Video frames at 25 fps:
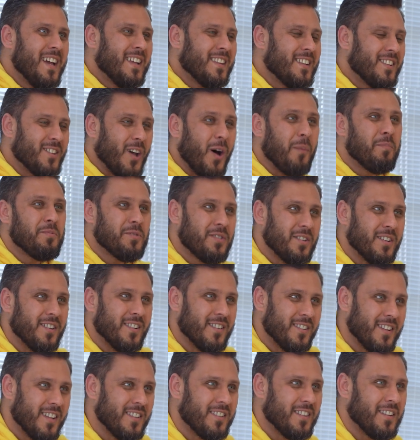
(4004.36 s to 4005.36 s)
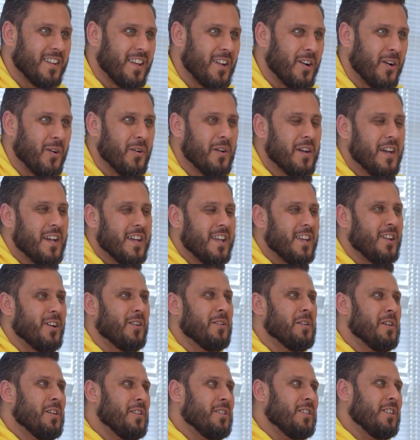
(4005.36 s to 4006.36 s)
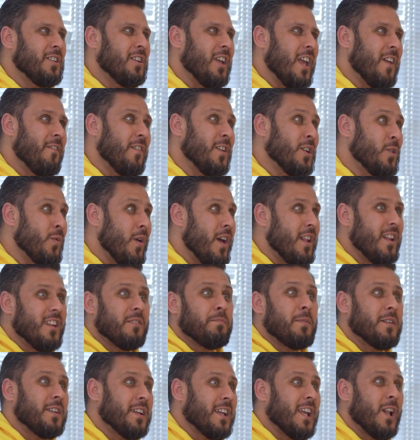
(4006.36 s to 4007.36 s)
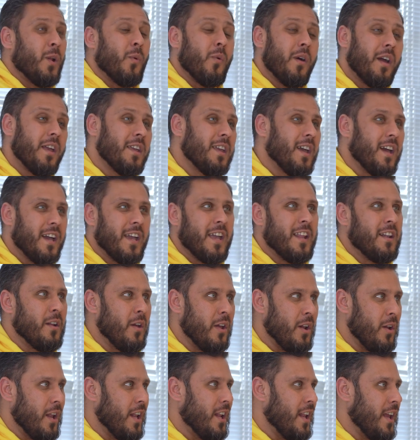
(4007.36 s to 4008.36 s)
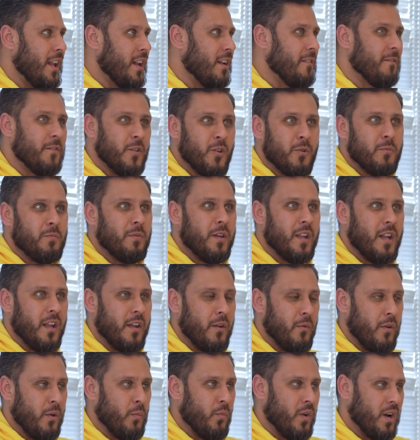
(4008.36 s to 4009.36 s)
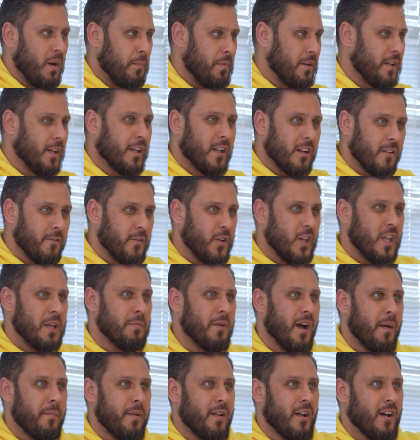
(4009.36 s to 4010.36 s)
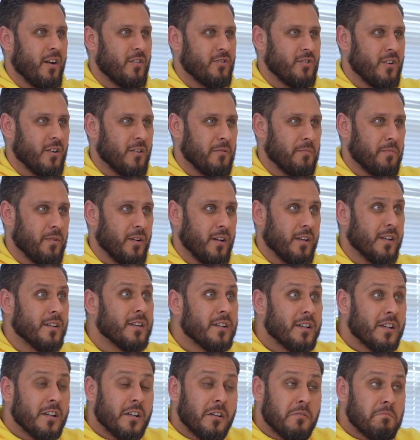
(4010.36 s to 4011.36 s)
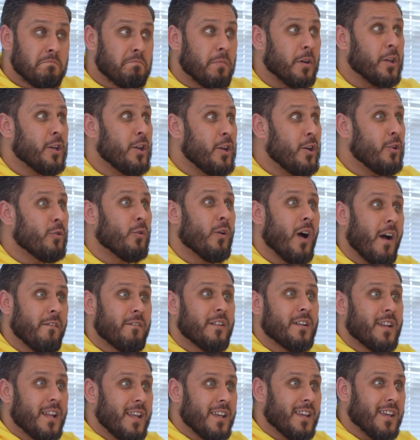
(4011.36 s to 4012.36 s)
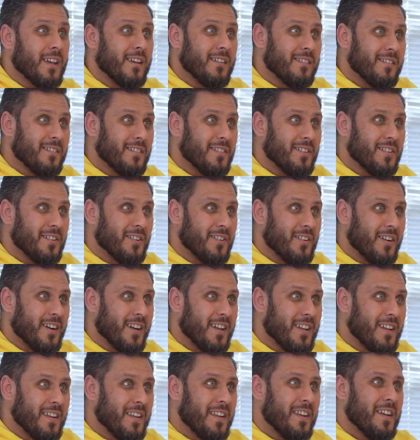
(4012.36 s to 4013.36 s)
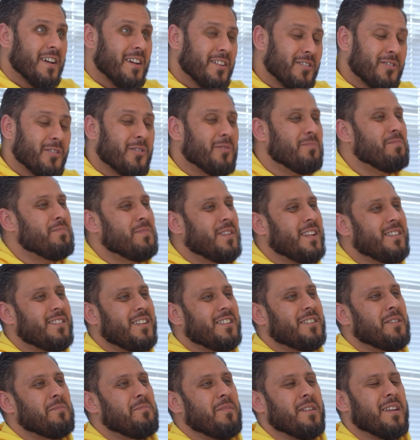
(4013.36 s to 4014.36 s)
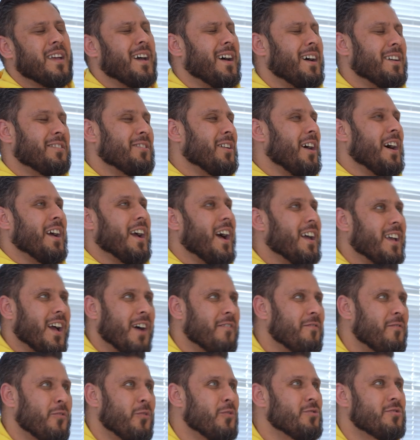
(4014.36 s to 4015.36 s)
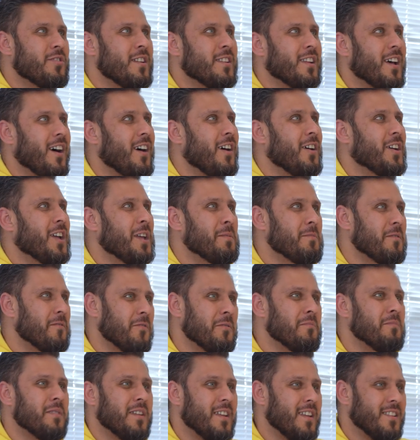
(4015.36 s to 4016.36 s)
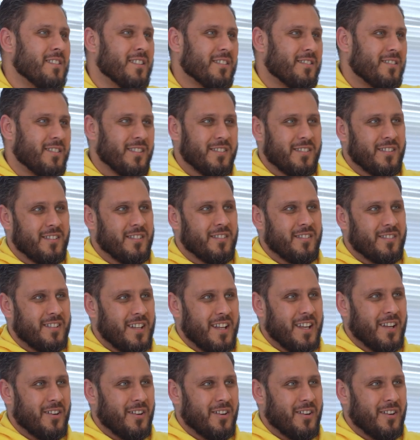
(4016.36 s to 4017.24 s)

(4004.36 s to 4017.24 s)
There's options. There's, if you do it in this particular way, in a view, in one particular view, you might be not Sharia compliant, but you don't have to take it, right? So this is So I unfortunately, that argument for me just doesn't stick.